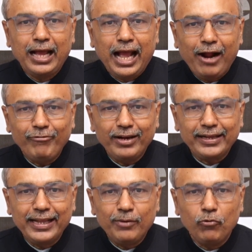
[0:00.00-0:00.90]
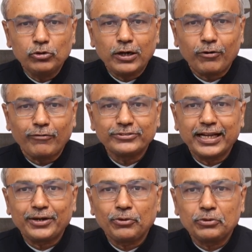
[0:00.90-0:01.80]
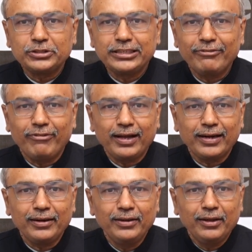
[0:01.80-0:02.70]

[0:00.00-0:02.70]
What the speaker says: After king moves out of check to g1,